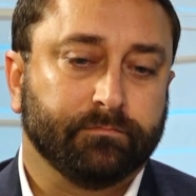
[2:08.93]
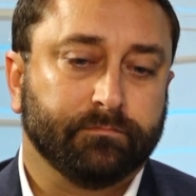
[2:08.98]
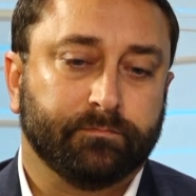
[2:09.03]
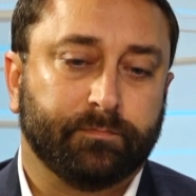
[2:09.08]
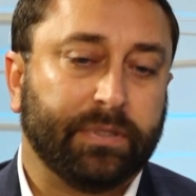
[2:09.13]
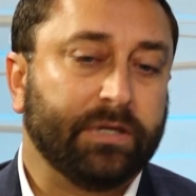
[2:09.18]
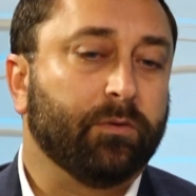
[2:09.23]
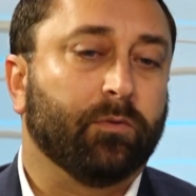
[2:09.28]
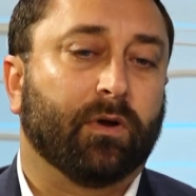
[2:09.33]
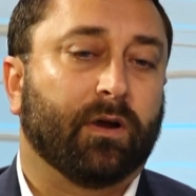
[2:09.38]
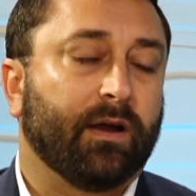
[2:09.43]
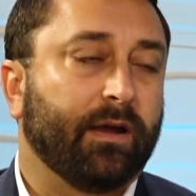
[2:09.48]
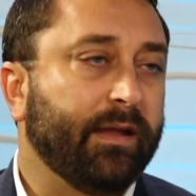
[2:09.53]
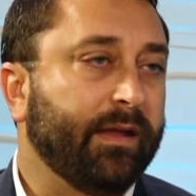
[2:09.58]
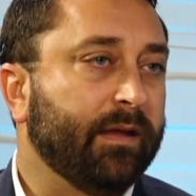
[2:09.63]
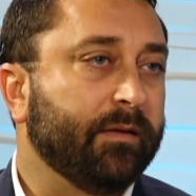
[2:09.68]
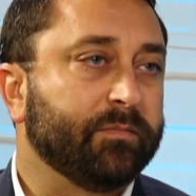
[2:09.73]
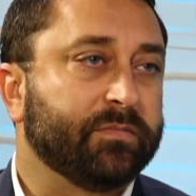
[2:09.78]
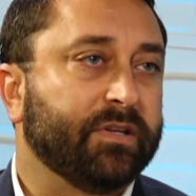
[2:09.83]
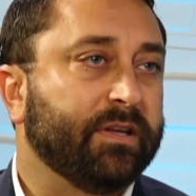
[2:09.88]
be where I
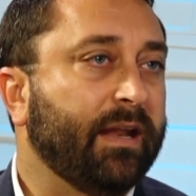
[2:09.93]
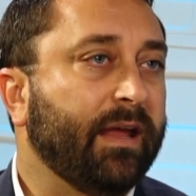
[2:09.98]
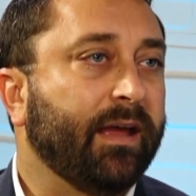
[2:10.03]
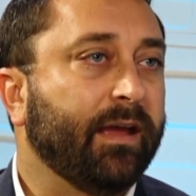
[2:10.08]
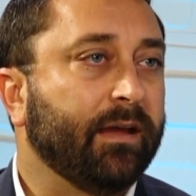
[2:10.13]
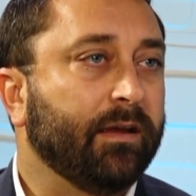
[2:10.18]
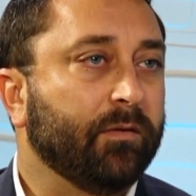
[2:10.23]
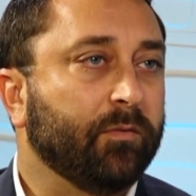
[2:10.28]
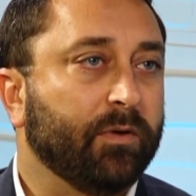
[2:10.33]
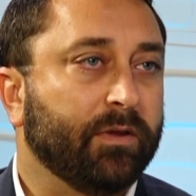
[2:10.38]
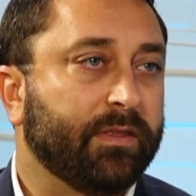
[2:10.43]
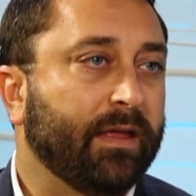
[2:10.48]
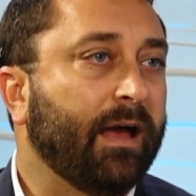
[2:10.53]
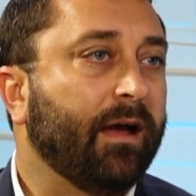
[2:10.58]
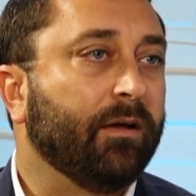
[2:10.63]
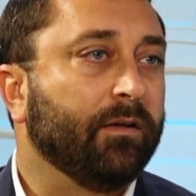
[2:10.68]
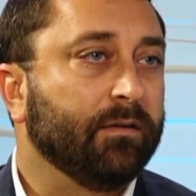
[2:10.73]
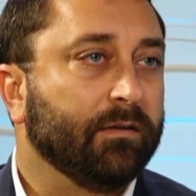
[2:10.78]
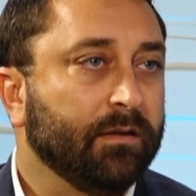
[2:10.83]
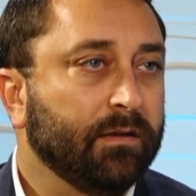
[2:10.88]
am today
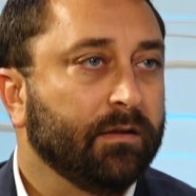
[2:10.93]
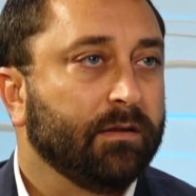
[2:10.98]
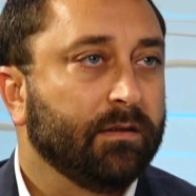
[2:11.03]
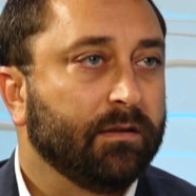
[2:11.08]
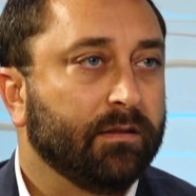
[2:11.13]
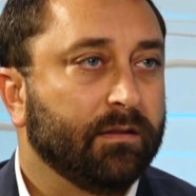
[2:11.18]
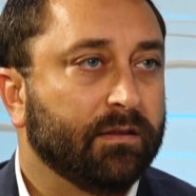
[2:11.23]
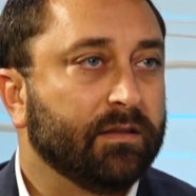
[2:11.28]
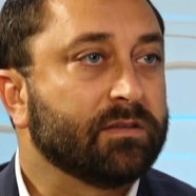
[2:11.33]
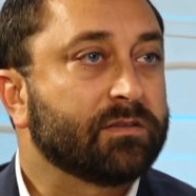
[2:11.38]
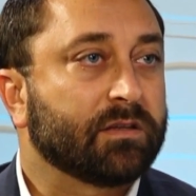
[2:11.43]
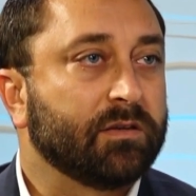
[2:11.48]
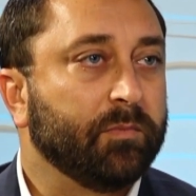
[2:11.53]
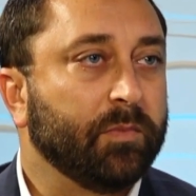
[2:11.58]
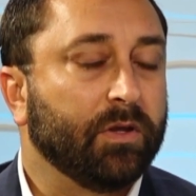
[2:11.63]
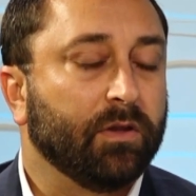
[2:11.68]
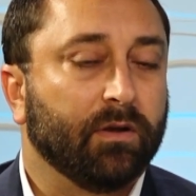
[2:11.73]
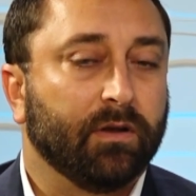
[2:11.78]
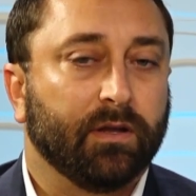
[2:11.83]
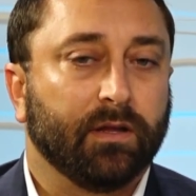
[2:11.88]
without this
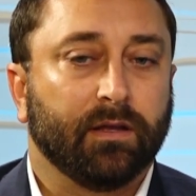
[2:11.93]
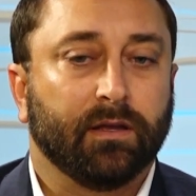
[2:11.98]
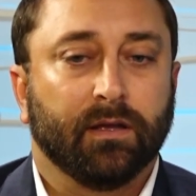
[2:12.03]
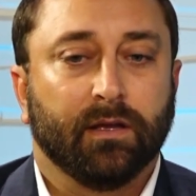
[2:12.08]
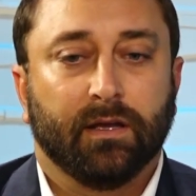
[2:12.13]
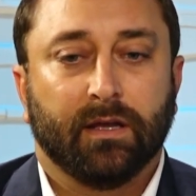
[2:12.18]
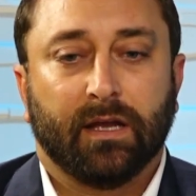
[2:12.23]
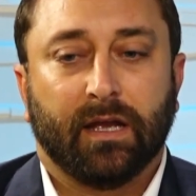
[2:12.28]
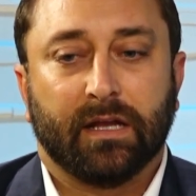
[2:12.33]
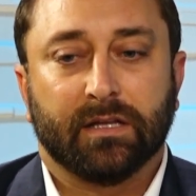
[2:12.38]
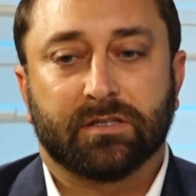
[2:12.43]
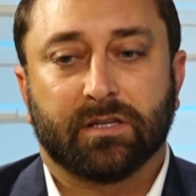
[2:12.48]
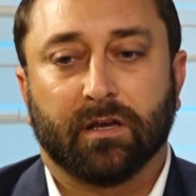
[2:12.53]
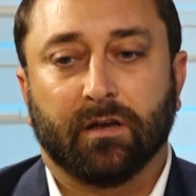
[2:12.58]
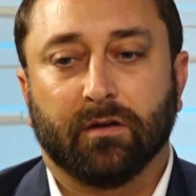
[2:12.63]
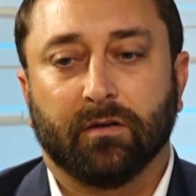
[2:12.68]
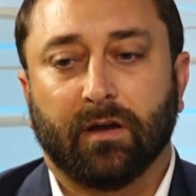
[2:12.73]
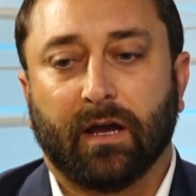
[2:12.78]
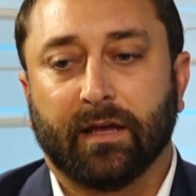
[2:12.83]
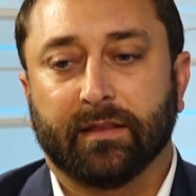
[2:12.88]
community. And
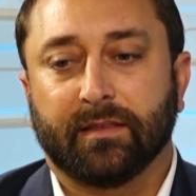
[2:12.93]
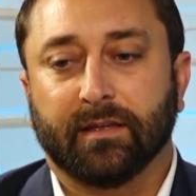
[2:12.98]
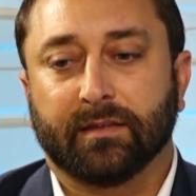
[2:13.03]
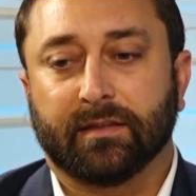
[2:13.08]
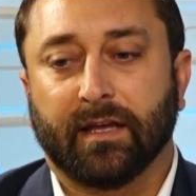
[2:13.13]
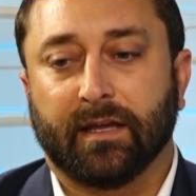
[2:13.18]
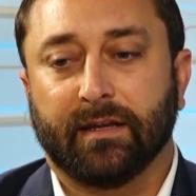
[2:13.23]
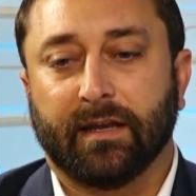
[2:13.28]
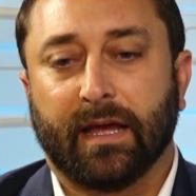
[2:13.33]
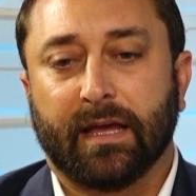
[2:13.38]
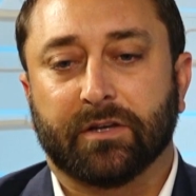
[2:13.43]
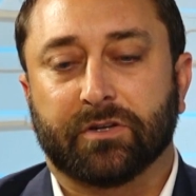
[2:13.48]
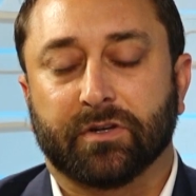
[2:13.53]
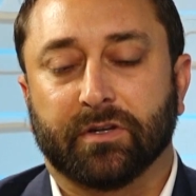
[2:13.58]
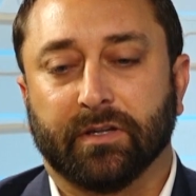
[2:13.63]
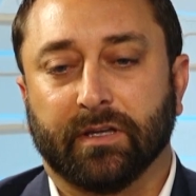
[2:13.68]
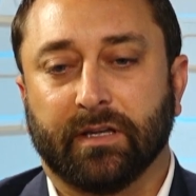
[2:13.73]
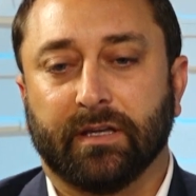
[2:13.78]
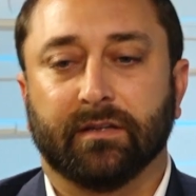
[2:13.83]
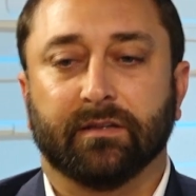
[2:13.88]
so I think that
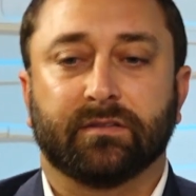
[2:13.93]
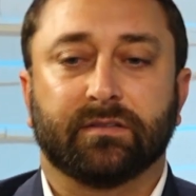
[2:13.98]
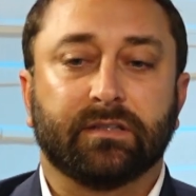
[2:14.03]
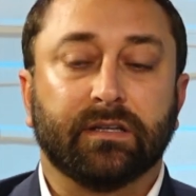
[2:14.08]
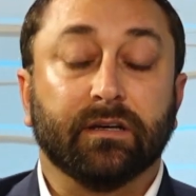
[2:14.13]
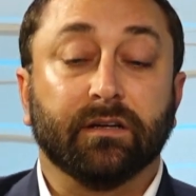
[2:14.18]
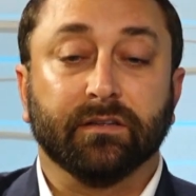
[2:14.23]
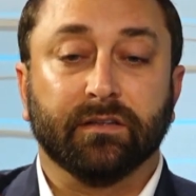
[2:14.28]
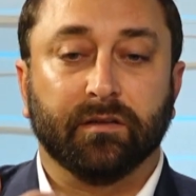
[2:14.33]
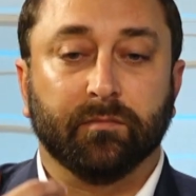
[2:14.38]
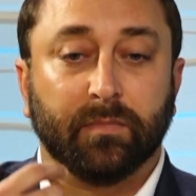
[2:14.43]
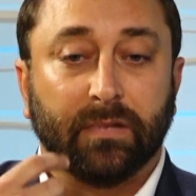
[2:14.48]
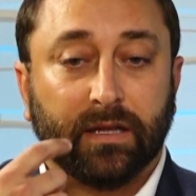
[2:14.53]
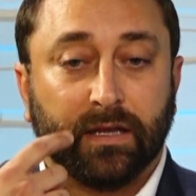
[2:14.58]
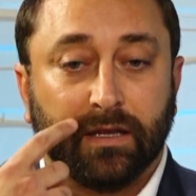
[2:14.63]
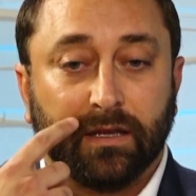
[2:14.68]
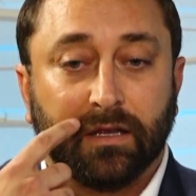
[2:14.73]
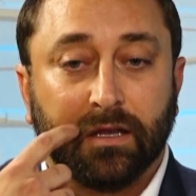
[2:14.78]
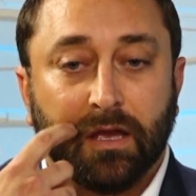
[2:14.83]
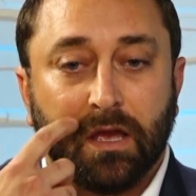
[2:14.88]
naturally instilled in
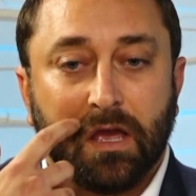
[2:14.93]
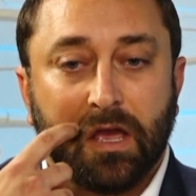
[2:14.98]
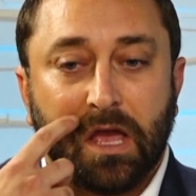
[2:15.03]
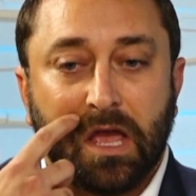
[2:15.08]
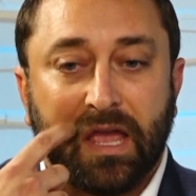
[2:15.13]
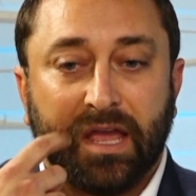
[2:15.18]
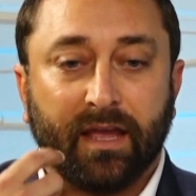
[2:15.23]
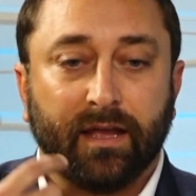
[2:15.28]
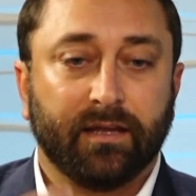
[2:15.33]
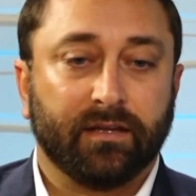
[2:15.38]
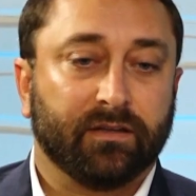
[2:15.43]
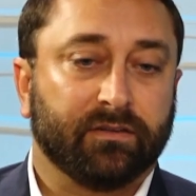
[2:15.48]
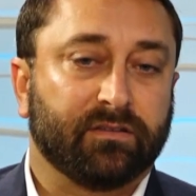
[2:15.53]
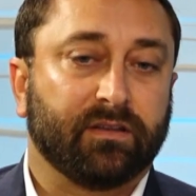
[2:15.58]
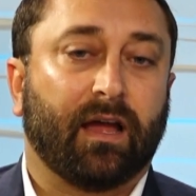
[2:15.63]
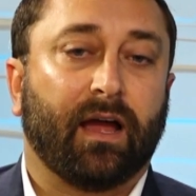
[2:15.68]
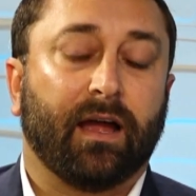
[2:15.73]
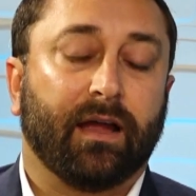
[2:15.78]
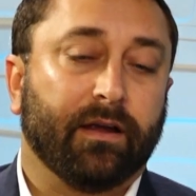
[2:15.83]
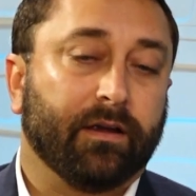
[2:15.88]
me a
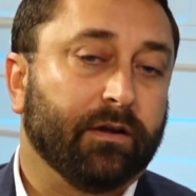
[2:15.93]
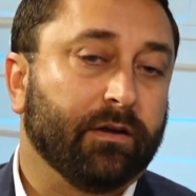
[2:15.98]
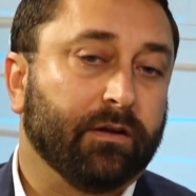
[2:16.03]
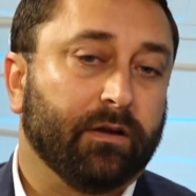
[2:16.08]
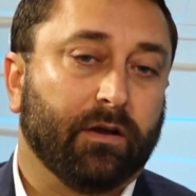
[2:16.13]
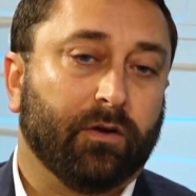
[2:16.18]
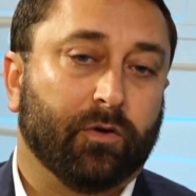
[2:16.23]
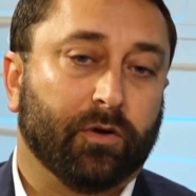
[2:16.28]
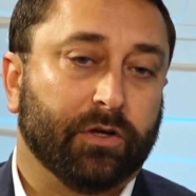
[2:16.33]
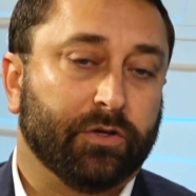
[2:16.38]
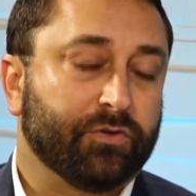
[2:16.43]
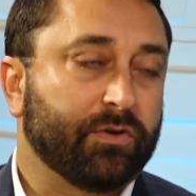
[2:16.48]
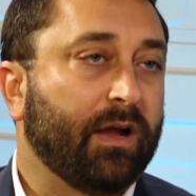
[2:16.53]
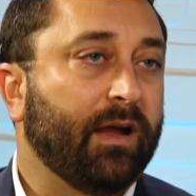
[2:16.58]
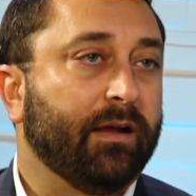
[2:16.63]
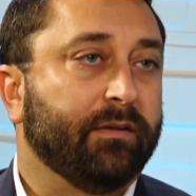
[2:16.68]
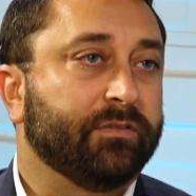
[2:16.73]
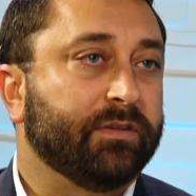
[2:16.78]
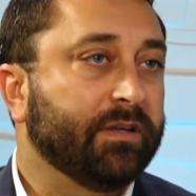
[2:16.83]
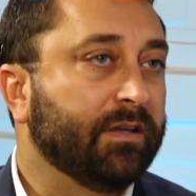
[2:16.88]
desire or a
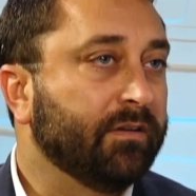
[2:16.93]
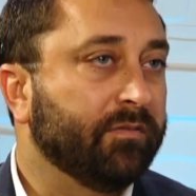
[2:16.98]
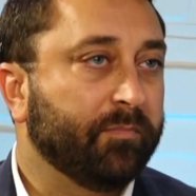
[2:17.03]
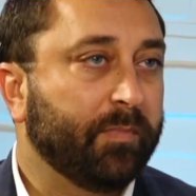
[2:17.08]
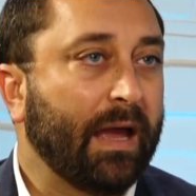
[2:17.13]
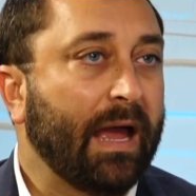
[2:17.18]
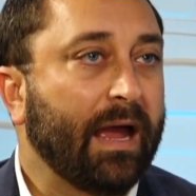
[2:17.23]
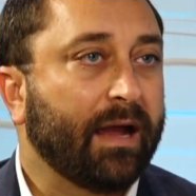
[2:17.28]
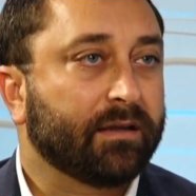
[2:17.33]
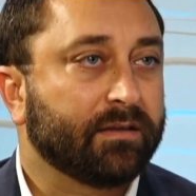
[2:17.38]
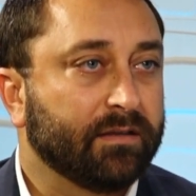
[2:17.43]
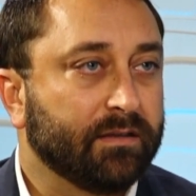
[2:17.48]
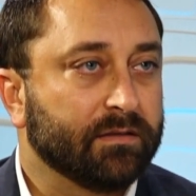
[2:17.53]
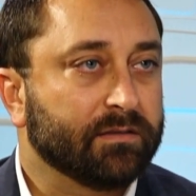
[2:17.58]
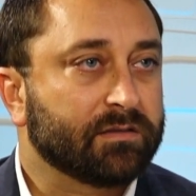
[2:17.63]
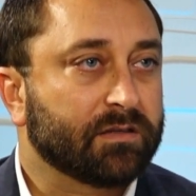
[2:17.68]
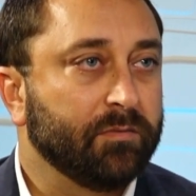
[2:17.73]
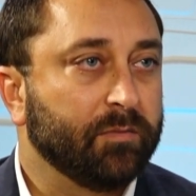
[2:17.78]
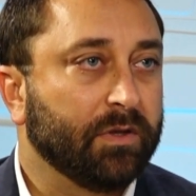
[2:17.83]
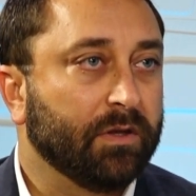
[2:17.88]
drive to give back to
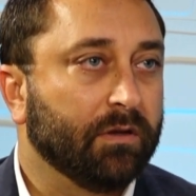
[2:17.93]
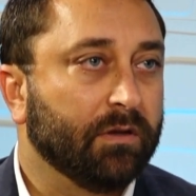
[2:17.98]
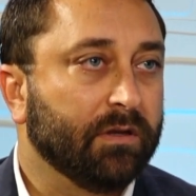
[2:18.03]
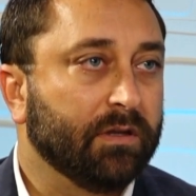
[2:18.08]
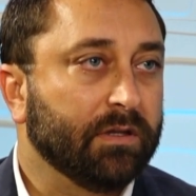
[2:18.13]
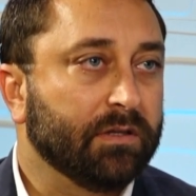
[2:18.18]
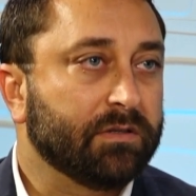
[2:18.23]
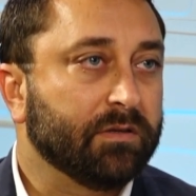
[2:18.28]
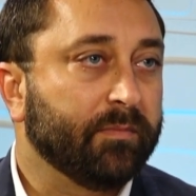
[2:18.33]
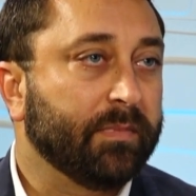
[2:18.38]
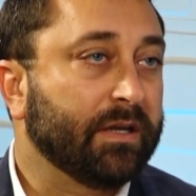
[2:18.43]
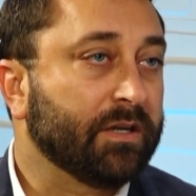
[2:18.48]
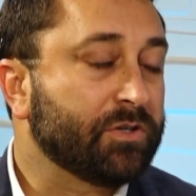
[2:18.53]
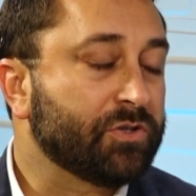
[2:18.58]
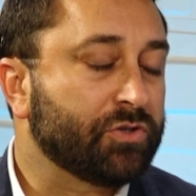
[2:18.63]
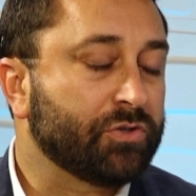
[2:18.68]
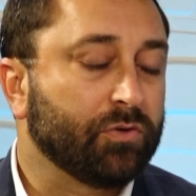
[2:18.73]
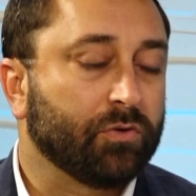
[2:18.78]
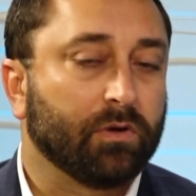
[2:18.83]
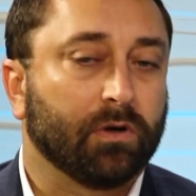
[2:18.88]
this community, to make
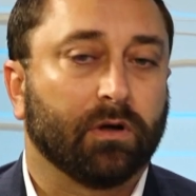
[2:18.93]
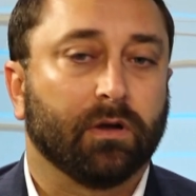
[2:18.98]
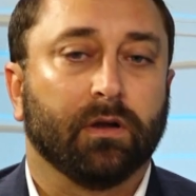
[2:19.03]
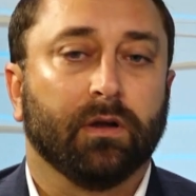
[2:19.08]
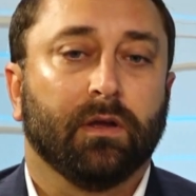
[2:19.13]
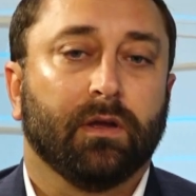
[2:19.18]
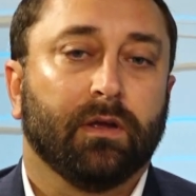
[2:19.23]
sure